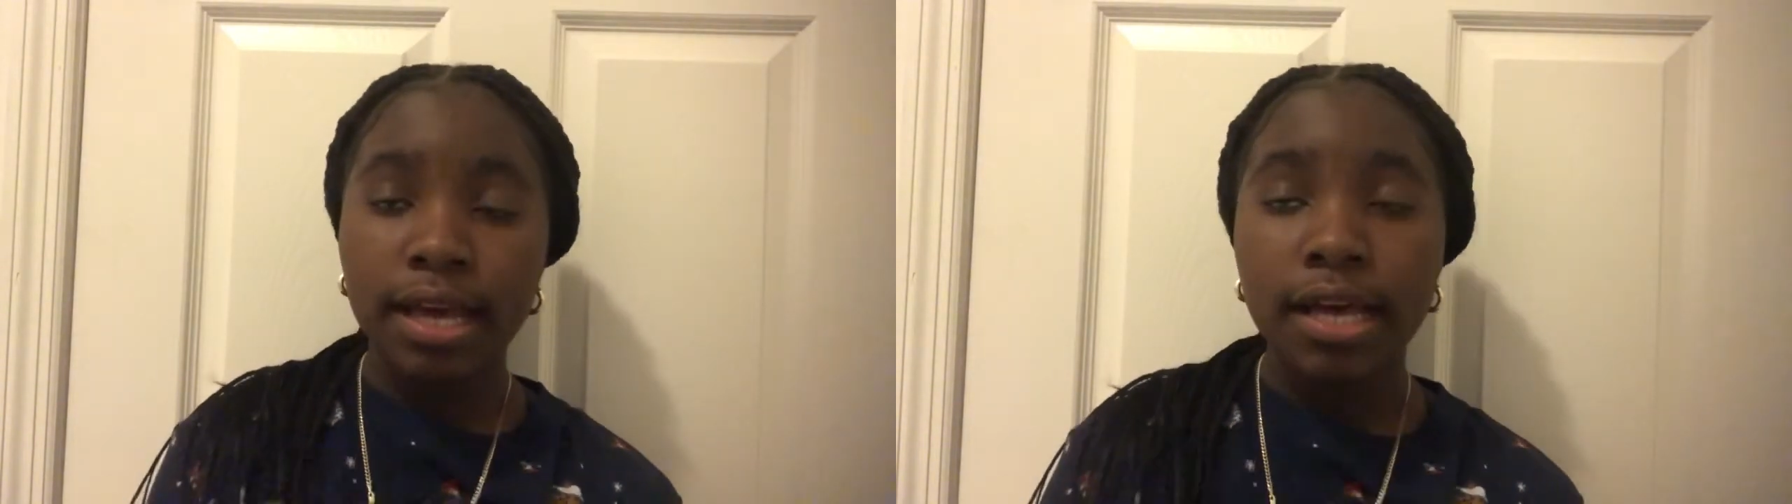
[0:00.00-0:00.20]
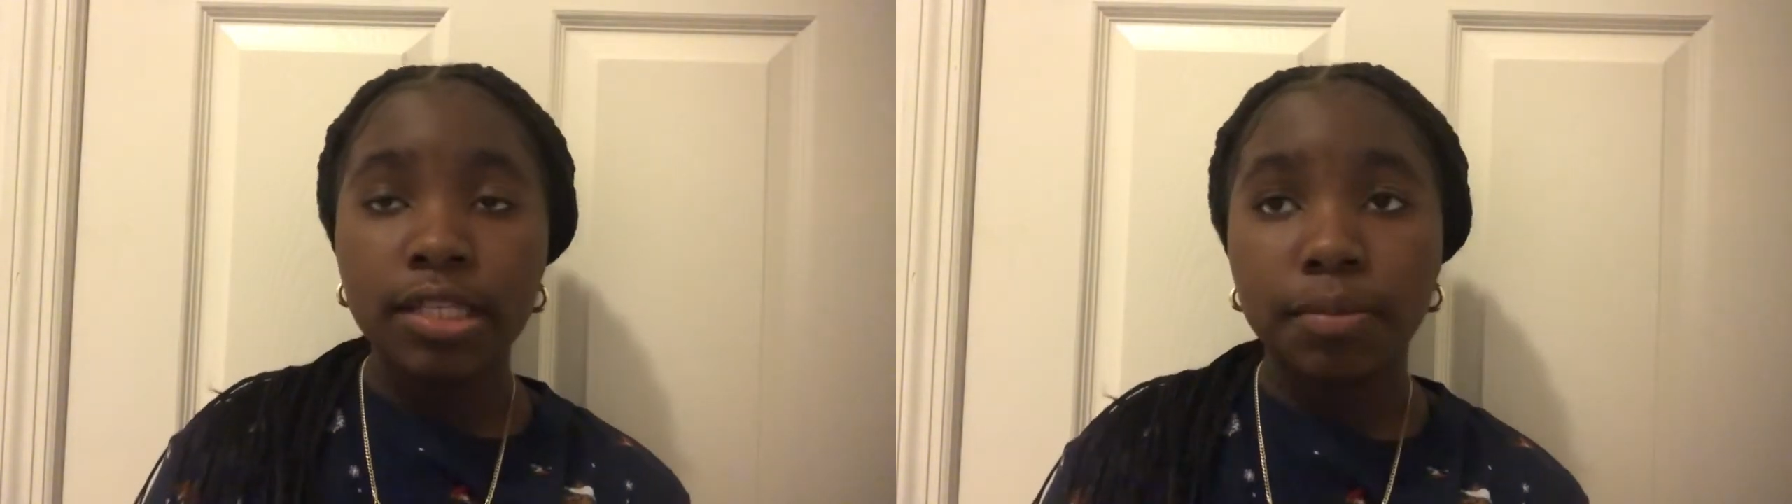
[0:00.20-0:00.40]

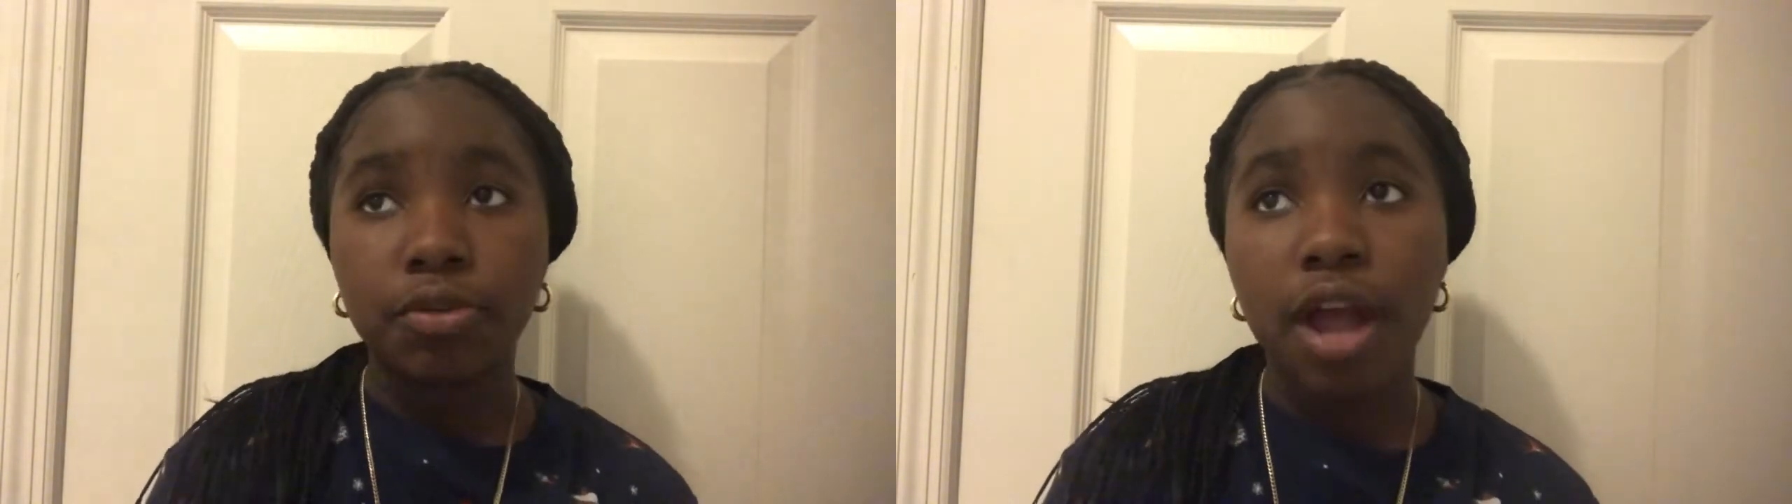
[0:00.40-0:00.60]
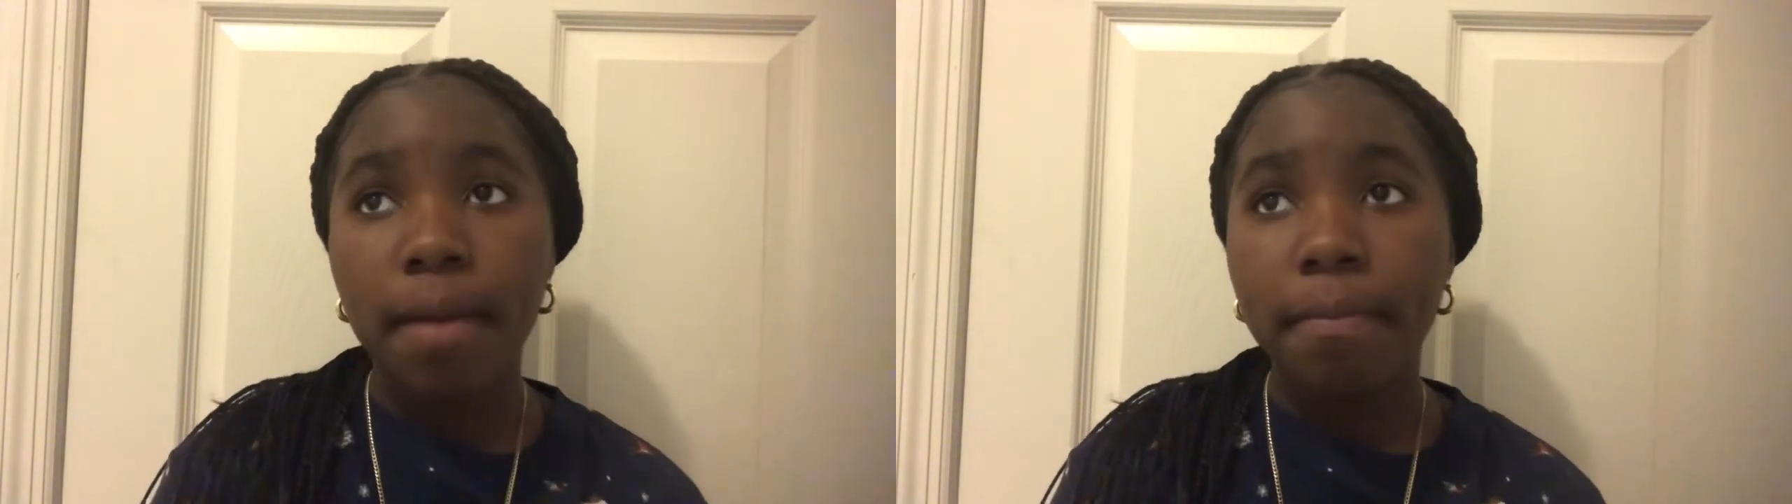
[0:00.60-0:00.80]

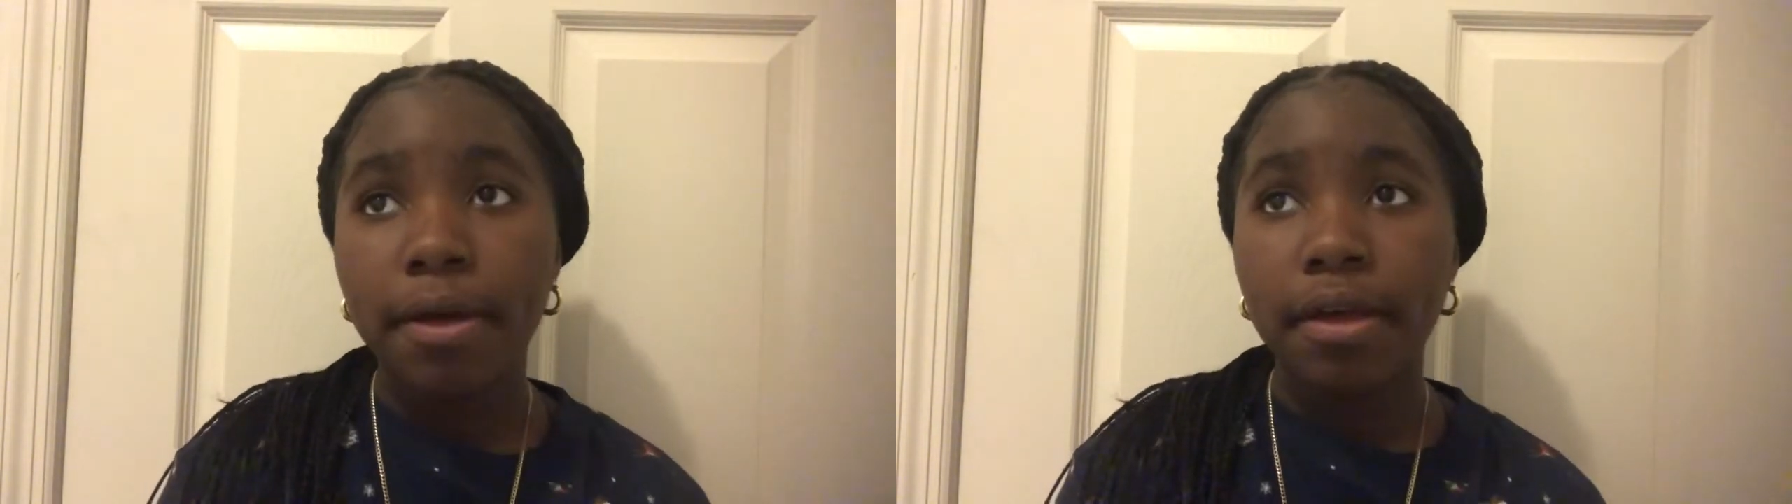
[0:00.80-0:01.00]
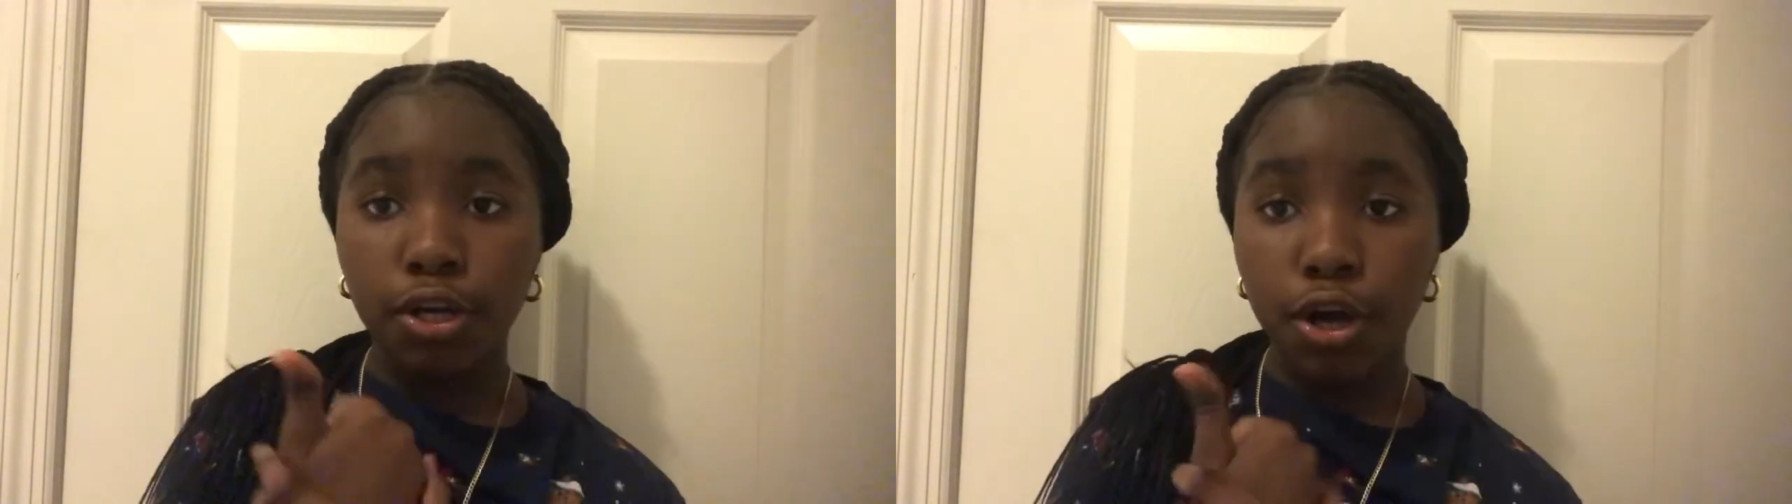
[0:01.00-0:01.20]
subscribe button,
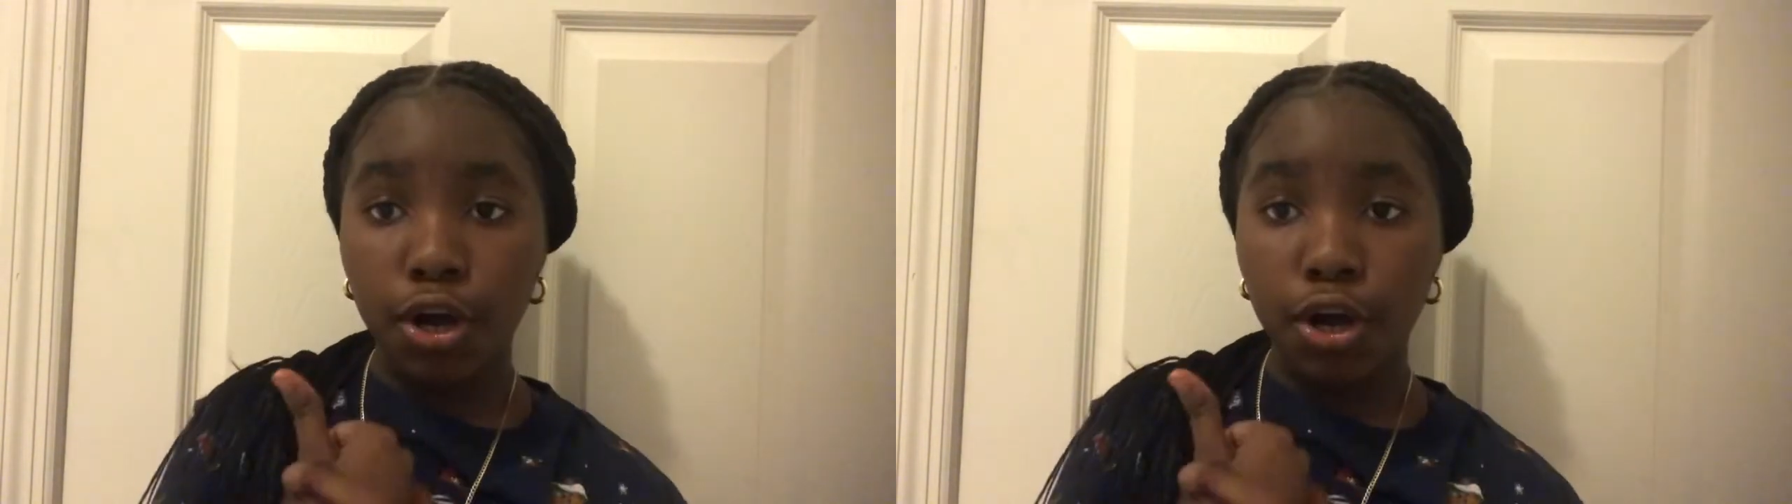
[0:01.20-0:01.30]
turn